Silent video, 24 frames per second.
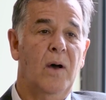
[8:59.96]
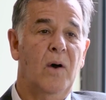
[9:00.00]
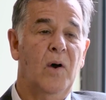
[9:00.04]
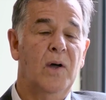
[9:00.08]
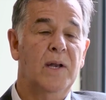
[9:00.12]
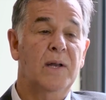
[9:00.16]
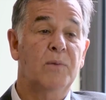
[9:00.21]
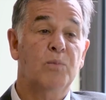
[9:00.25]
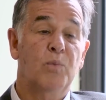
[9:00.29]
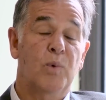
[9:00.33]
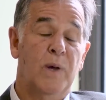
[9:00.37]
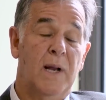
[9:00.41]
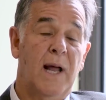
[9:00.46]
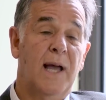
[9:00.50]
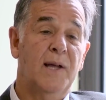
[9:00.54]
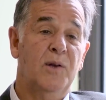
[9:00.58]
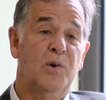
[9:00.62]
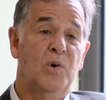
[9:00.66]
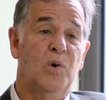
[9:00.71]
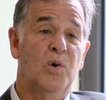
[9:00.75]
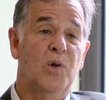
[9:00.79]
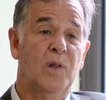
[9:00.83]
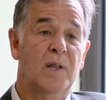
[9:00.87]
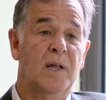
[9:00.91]
on what I
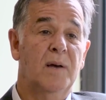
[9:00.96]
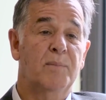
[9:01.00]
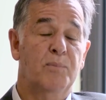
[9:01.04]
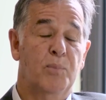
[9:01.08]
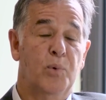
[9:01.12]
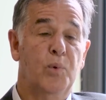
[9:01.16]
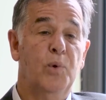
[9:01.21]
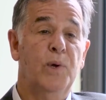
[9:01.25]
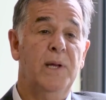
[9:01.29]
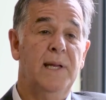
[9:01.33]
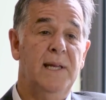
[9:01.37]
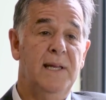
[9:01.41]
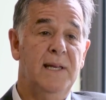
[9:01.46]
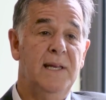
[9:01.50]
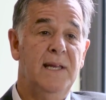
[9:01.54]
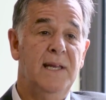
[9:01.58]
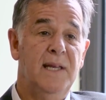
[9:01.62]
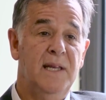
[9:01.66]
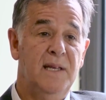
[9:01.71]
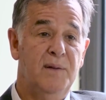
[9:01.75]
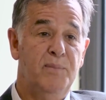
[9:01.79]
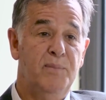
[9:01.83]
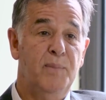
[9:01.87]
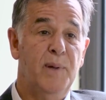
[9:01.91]
call a
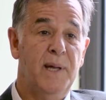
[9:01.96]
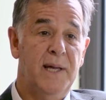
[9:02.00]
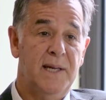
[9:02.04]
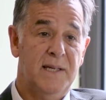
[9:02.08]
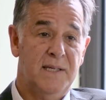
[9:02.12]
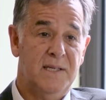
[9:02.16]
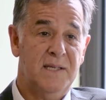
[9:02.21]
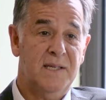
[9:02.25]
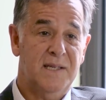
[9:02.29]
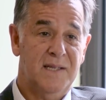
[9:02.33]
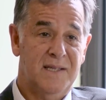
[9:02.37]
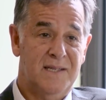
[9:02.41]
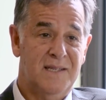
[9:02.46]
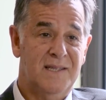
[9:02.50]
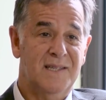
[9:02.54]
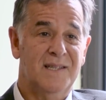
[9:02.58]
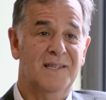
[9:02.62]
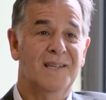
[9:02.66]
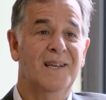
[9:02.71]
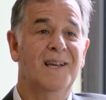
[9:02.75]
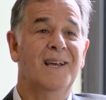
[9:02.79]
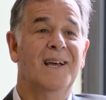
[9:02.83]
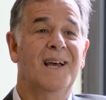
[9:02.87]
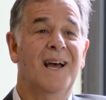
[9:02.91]
pre-need basis,
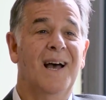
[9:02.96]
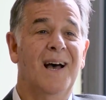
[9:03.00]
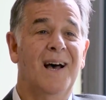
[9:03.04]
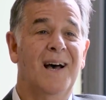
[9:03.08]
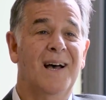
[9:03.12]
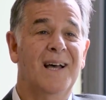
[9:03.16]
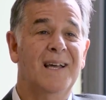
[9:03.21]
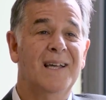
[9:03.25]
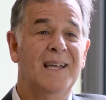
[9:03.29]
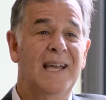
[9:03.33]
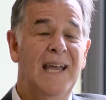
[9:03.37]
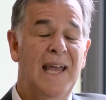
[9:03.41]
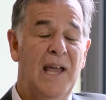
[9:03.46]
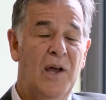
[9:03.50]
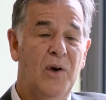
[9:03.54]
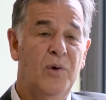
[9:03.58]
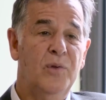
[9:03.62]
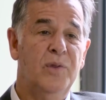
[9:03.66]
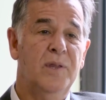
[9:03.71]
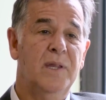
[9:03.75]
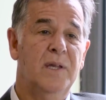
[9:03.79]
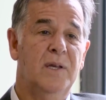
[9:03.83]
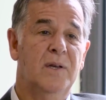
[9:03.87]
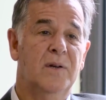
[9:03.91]

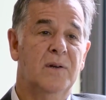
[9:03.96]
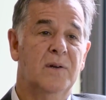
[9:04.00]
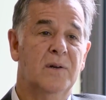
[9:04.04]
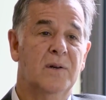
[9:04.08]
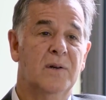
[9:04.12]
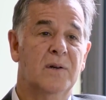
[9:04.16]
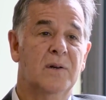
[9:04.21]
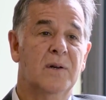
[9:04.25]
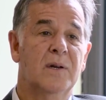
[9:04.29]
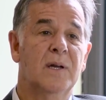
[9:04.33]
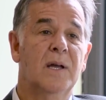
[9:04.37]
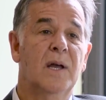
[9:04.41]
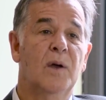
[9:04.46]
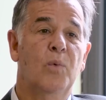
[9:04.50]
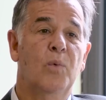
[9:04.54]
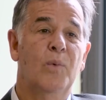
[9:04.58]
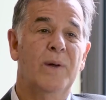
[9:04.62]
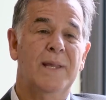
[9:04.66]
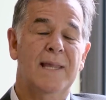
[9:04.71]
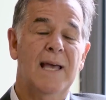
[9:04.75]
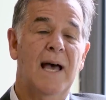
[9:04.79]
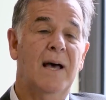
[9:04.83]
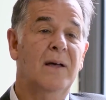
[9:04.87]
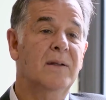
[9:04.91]
healthier
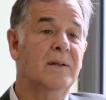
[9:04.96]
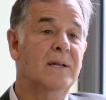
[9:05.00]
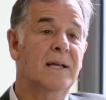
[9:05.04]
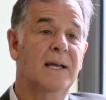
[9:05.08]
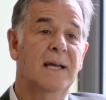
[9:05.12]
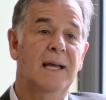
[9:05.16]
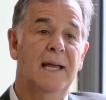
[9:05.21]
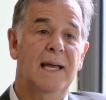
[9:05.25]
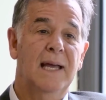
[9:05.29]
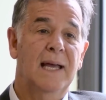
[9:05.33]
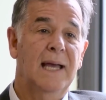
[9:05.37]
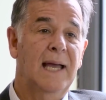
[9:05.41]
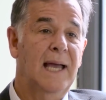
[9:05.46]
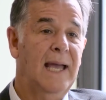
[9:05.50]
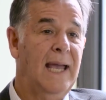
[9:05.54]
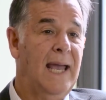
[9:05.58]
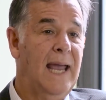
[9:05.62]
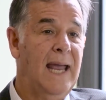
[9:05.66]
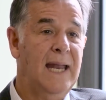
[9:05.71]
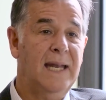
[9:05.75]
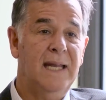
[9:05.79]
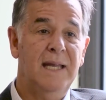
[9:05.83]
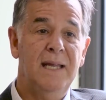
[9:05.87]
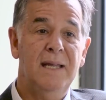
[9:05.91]
without
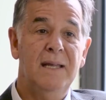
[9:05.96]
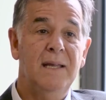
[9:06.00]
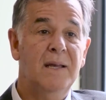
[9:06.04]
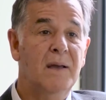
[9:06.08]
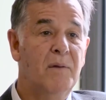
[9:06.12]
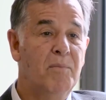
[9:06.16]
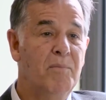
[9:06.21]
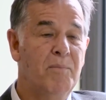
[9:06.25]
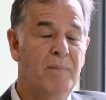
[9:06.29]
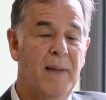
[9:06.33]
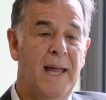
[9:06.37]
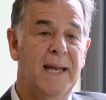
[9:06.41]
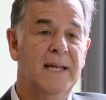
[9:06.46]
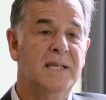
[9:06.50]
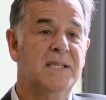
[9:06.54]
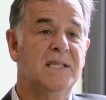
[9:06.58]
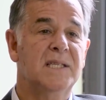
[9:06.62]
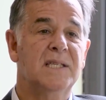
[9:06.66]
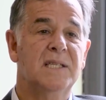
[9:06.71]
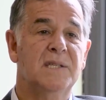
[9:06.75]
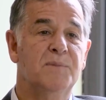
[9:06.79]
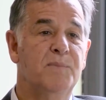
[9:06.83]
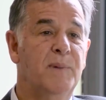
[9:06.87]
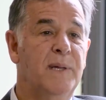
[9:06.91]
any
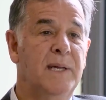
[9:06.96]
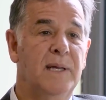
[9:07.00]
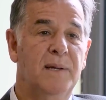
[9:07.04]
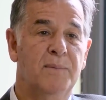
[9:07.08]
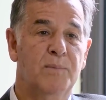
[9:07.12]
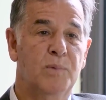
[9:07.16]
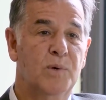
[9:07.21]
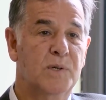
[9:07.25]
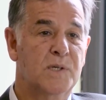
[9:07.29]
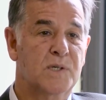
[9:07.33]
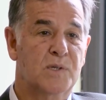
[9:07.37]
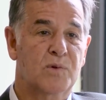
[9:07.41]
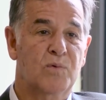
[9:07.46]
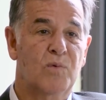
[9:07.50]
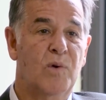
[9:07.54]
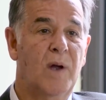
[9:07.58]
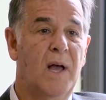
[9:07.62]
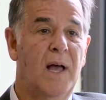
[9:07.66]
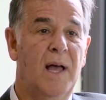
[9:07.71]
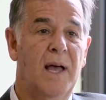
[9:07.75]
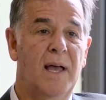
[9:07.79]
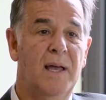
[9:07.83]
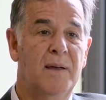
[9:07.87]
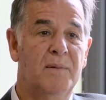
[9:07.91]
medicines being
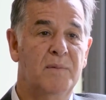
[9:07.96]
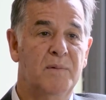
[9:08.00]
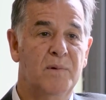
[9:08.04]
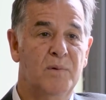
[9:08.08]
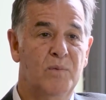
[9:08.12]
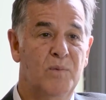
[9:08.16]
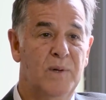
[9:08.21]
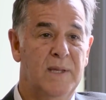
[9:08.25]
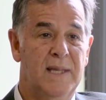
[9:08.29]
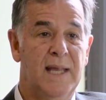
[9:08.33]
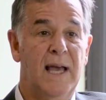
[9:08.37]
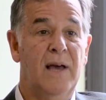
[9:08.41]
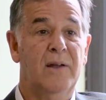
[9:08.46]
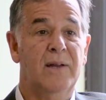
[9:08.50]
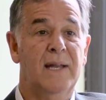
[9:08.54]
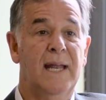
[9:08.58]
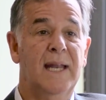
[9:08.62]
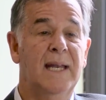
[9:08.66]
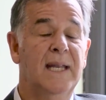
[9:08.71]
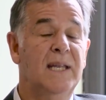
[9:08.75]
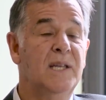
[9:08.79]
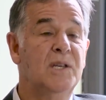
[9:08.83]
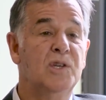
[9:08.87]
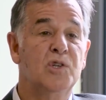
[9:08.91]
prescribed, without
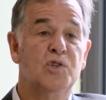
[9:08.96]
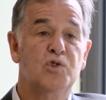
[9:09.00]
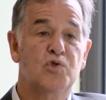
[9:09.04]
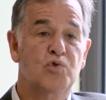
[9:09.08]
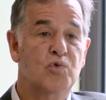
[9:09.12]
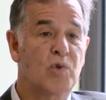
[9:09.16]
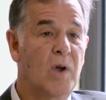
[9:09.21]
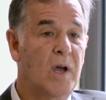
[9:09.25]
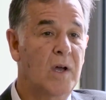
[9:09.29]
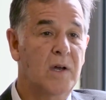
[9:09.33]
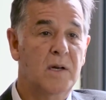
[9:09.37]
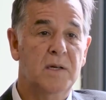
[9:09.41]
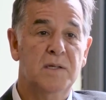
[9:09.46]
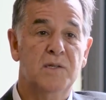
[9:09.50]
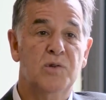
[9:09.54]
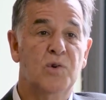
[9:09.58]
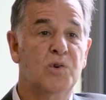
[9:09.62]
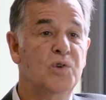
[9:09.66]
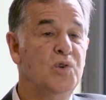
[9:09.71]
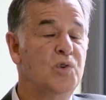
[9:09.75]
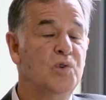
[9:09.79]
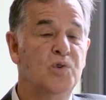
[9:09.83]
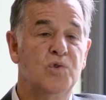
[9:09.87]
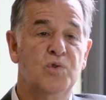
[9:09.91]
any drugs or
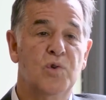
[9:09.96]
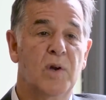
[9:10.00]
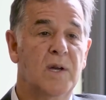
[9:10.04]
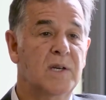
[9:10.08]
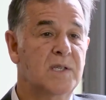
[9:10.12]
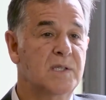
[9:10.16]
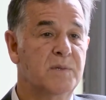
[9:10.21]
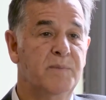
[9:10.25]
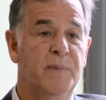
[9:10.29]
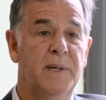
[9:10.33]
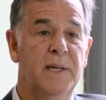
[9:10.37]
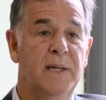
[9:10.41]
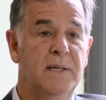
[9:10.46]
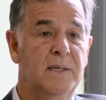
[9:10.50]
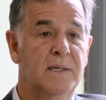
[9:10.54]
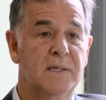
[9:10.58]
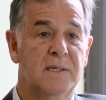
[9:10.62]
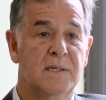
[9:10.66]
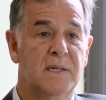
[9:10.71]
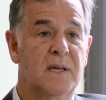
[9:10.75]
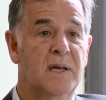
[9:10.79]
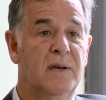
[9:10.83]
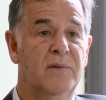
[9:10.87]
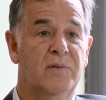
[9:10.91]
new drugs being
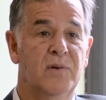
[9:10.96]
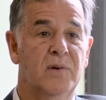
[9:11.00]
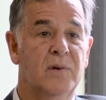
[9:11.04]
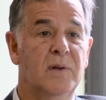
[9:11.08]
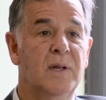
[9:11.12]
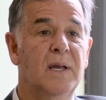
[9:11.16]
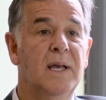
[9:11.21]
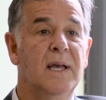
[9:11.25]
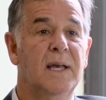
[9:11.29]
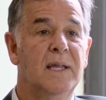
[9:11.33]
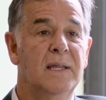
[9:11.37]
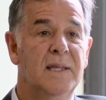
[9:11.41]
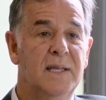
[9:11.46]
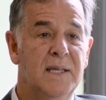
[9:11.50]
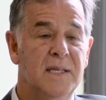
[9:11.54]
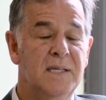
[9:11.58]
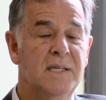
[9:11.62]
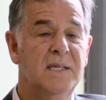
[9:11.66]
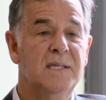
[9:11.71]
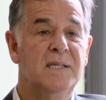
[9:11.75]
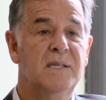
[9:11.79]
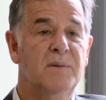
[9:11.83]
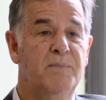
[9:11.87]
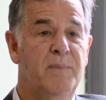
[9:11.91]
discovered.
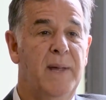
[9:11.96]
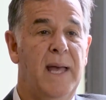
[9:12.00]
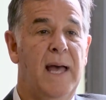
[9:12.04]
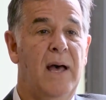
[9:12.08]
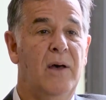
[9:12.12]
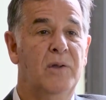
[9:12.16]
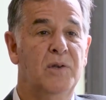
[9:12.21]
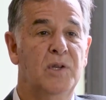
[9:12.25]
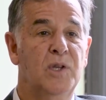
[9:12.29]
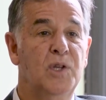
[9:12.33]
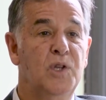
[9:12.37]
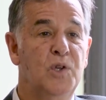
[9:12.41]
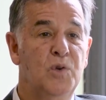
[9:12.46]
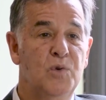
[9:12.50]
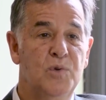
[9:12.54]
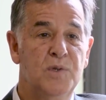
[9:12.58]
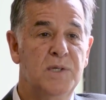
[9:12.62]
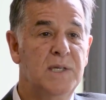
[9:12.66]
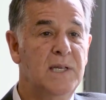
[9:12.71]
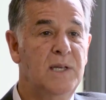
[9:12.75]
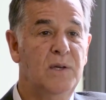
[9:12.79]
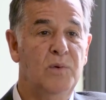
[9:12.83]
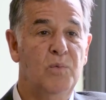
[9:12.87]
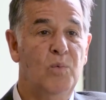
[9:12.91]
This is about
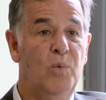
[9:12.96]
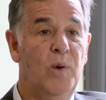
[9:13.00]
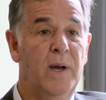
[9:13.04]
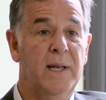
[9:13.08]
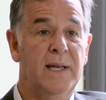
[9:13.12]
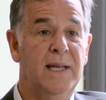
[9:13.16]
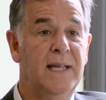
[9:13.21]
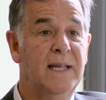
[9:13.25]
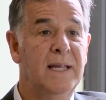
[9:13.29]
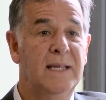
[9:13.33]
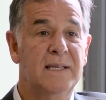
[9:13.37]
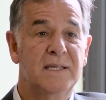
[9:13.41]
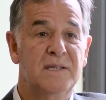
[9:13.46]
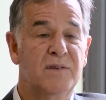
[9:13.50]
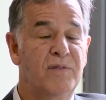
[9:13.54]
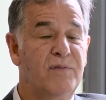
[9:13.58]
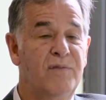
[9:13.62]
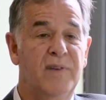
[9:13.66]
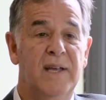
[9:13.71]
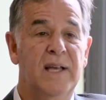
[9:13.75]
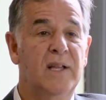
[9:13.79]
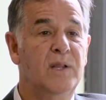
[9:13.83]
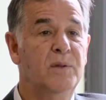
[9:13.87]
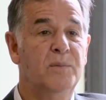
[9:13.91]
using what is
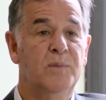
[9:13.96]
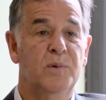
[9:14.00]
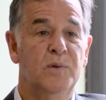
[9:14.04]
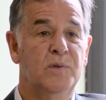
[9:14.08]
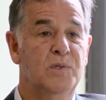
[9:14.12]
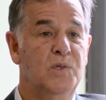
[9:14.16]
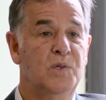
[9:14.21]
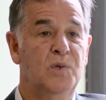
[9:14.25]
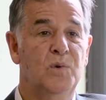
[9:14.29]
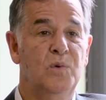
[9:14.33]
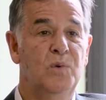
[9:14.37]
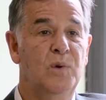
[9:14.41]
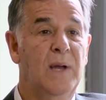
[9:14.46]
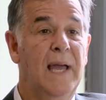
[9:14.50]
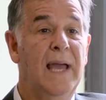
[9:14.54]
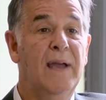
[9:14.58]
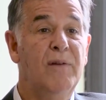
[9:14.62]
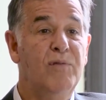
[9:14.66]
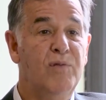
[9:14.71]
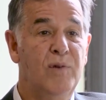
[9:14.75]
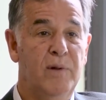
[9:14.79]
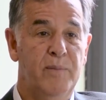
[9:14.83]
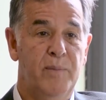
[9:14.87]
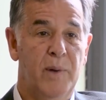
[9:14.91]
available to
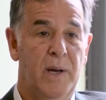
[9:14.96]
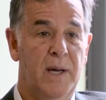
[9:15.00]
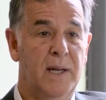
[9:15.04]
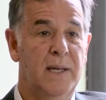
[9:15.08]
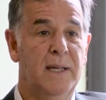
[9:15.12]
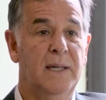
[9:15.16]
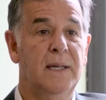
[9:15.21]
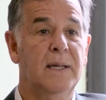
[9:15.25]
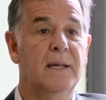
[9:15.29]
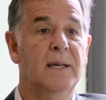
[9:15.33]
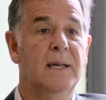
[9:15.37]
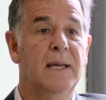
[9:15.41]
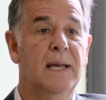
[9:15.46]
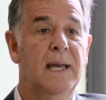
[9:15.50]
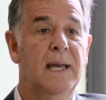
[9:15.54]
everybody